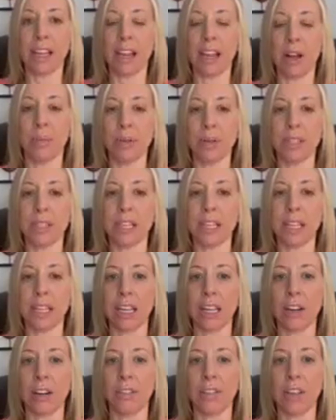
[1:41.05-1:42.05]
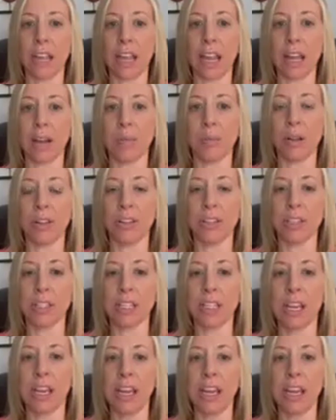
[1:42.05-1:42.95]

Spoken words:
and help us take care of the animals,